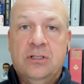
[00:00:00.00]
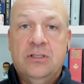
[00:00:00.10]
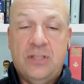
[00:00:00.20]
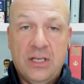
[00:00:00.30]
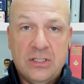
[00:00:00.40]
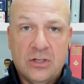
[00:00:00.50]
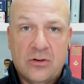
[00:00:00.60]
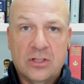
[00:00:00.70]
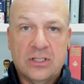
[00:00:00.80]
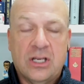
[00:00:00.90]
cities
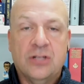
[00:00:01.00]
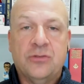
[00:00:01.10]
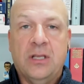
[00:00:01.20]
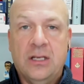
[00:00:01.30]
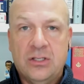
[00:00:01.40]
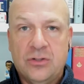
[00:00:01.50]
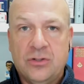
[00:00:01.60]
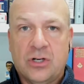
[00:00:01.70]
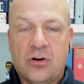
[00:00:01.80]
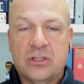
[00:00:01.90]
across the country,
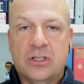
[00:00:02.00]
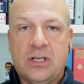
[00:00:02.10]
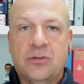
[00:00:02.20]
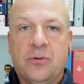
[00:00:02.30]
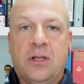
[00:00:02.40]
industries across the country.